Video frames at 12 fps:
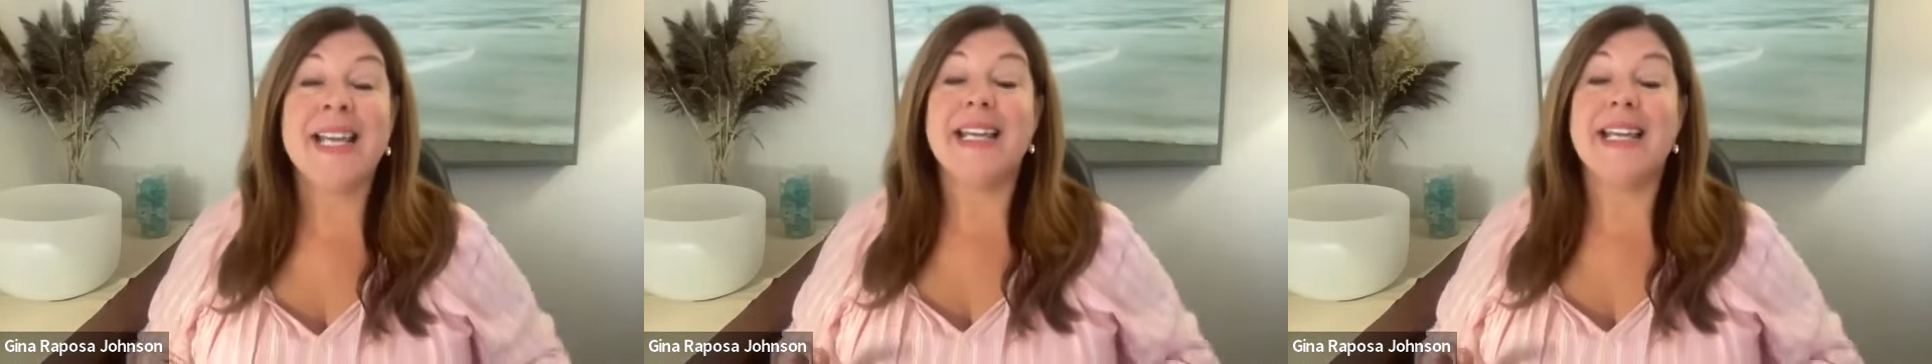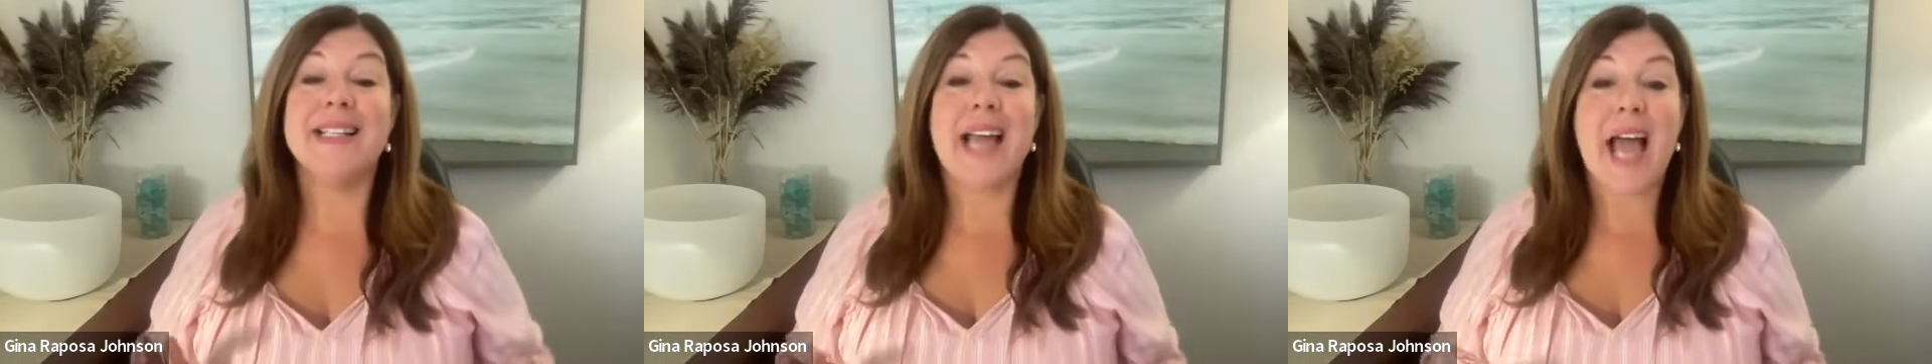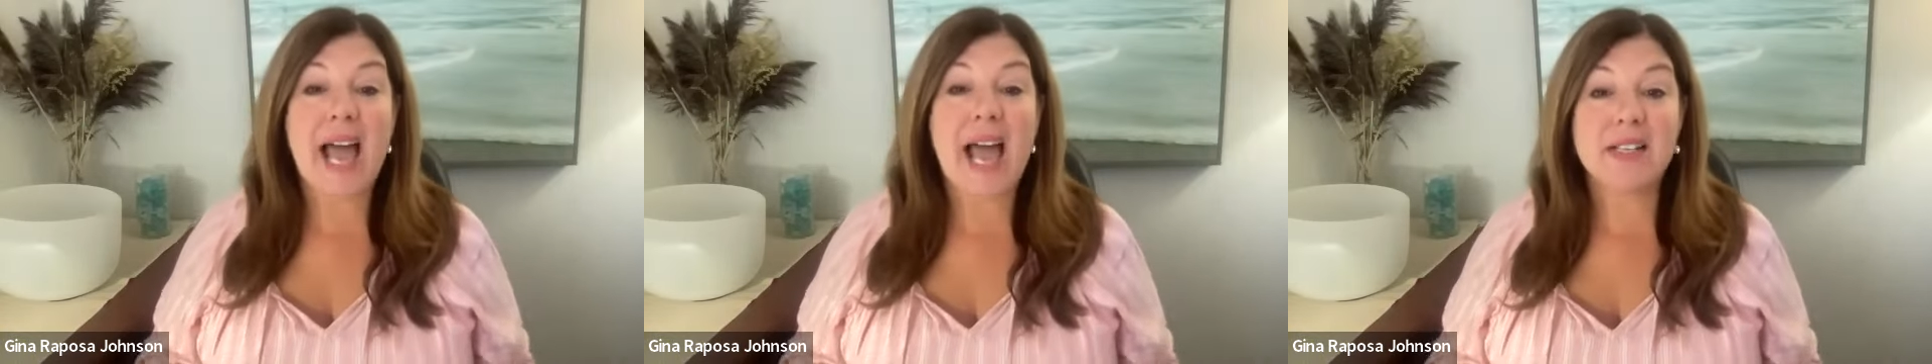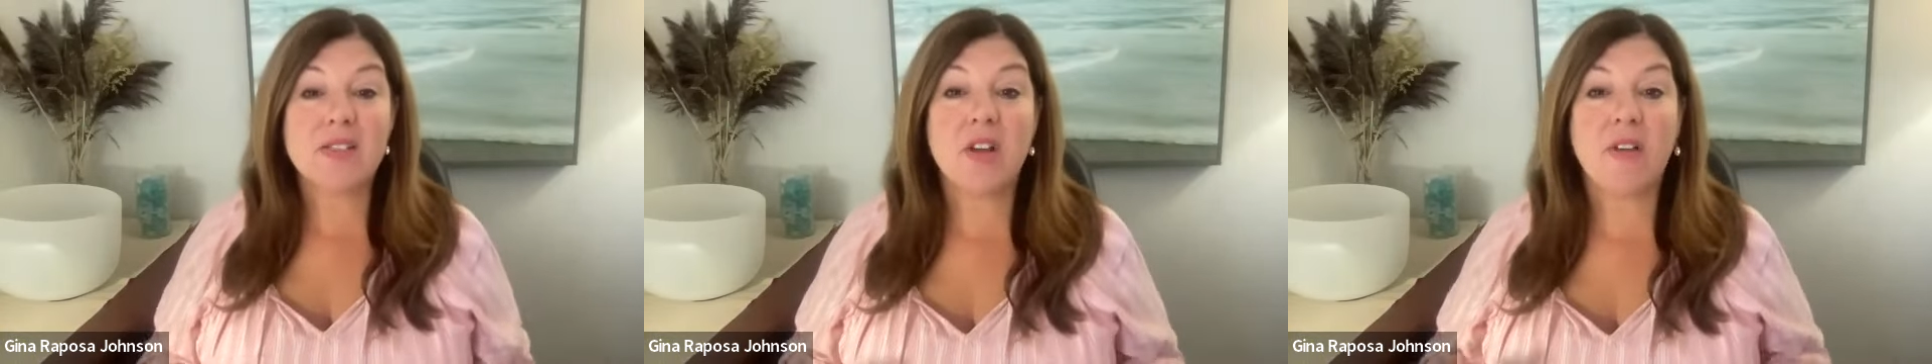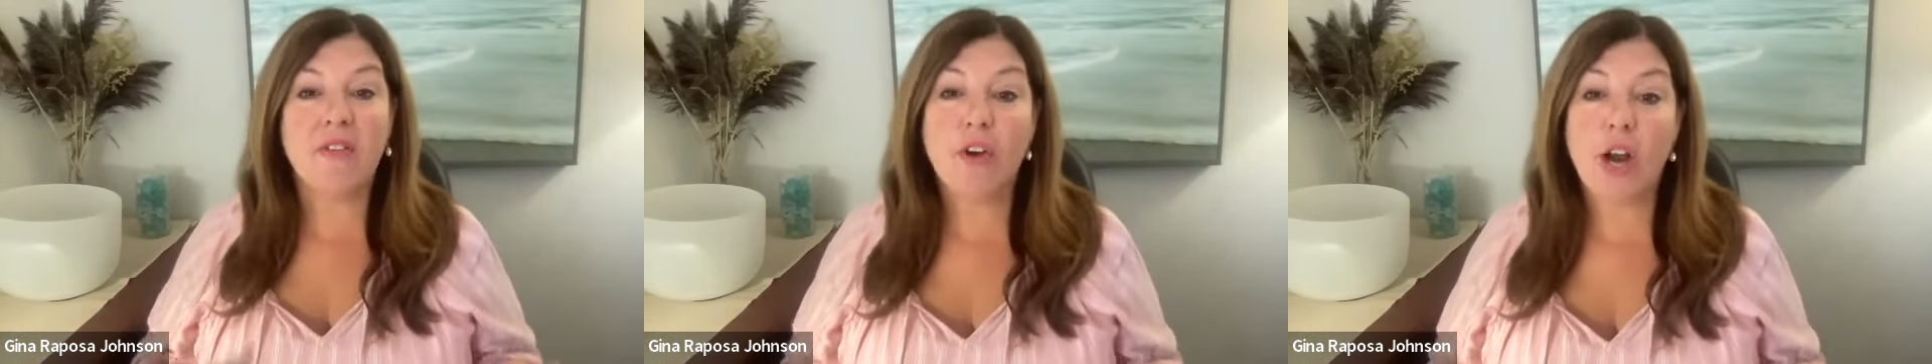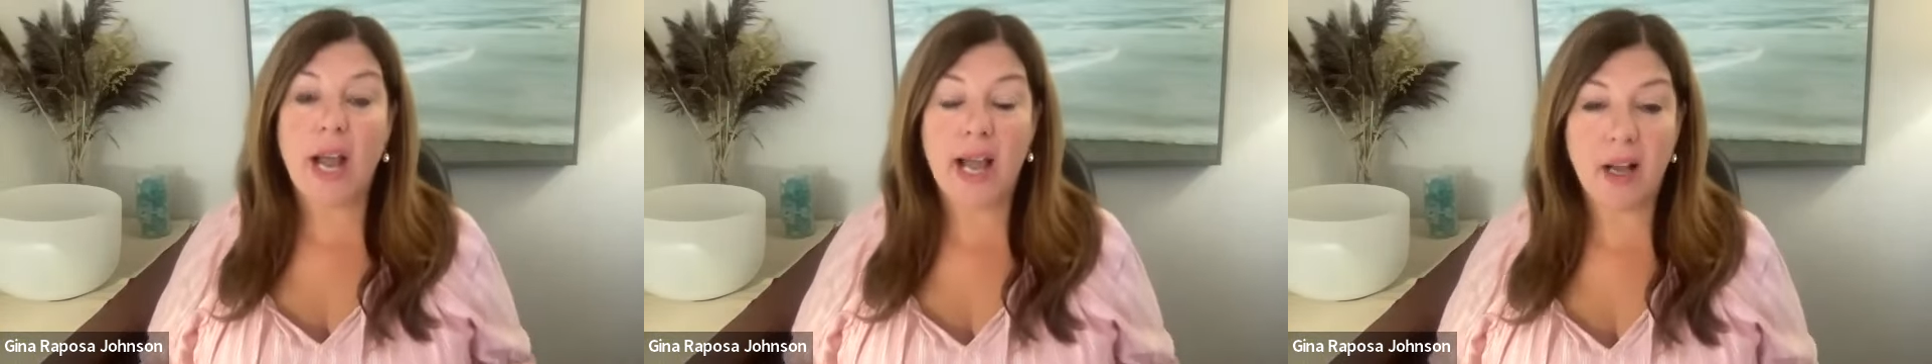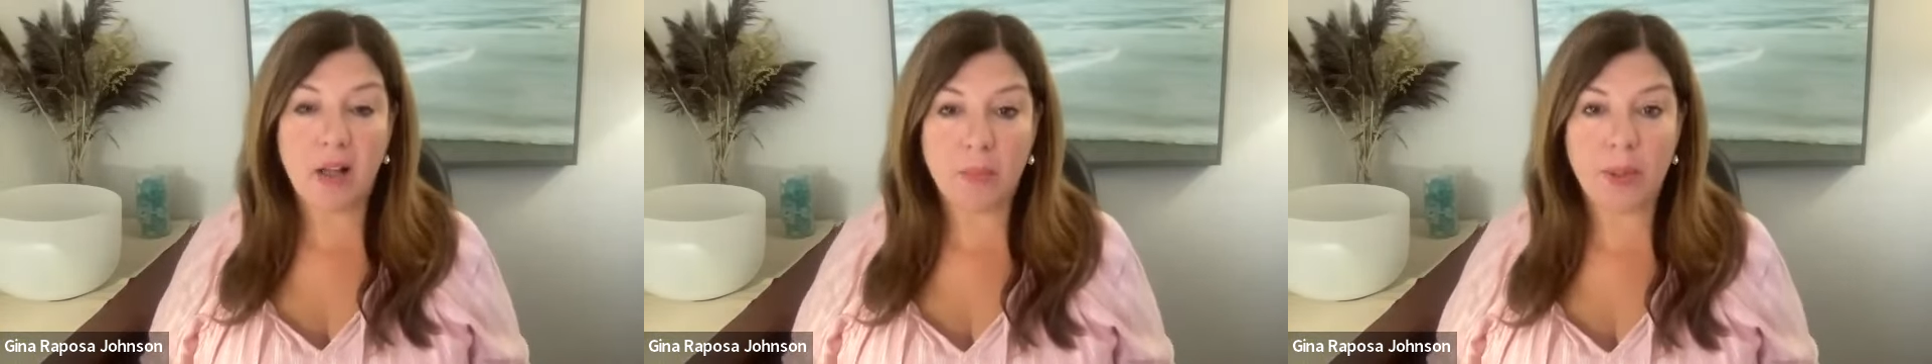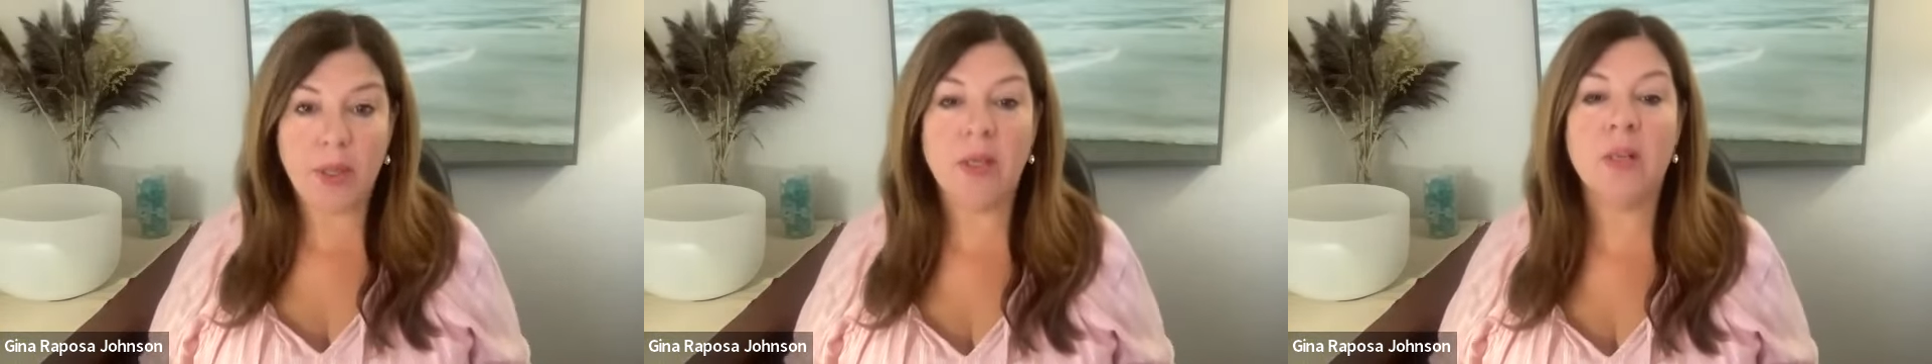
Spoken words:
is ask for help.